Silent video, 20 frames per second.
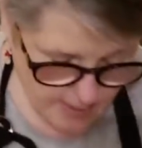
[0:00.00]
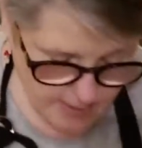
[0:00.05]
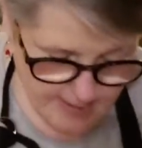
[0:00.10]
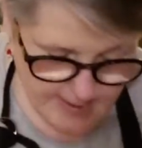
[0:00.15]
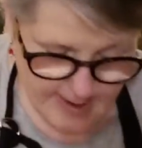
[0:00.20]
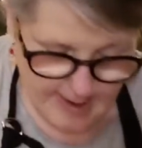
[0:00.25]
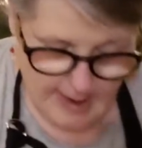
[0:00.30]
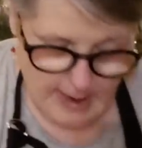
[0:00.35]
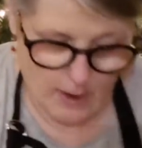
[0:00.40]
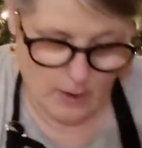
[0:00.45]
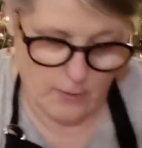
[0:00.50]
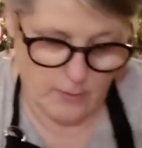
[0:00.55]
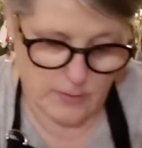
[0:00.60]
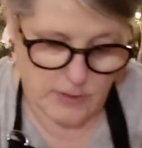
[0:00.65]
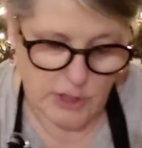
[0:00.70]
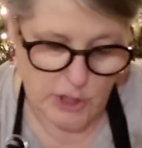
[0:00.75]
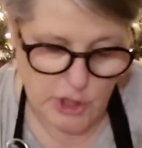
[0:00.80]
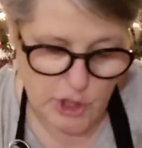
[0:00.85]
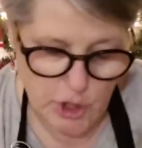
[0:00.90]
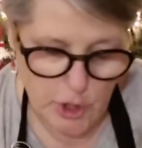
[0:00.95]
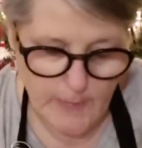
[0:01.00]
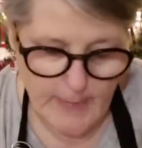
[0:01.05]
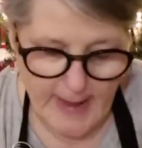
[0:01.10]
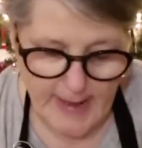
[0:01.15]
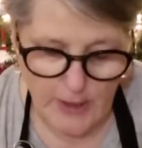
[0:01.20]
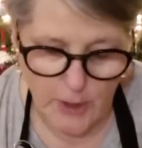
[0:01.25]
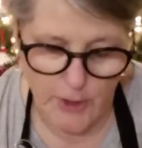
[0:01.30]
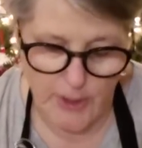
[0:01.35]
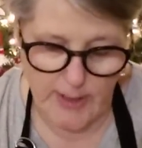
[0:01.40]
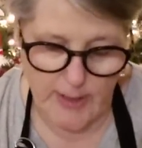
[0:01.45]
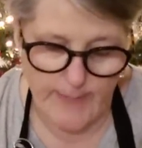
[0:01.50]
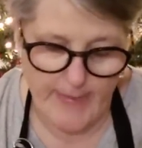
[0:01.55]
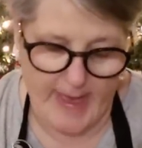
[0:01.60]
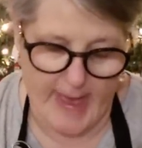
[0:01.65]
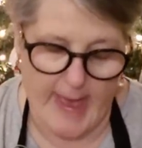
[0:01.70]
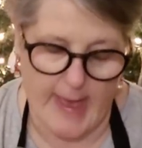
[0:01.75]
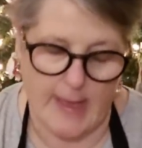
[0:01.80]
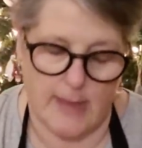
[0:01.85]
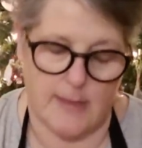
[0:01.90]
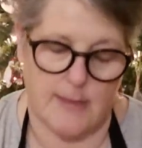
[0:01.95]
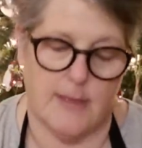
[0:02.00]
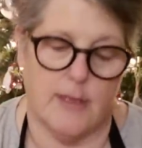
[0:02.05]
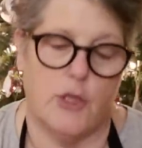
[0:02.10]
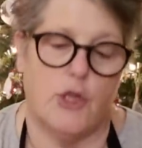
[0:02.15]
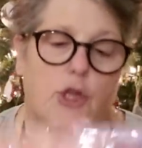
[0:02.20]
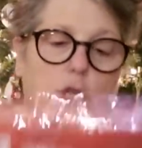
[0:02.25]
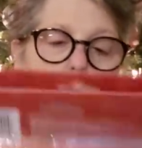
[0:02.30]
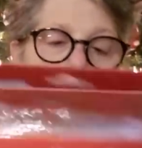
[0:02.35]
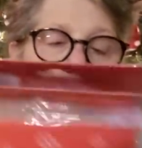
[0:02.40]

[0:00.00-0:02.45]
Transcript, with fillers: Now, to do my goodie bags this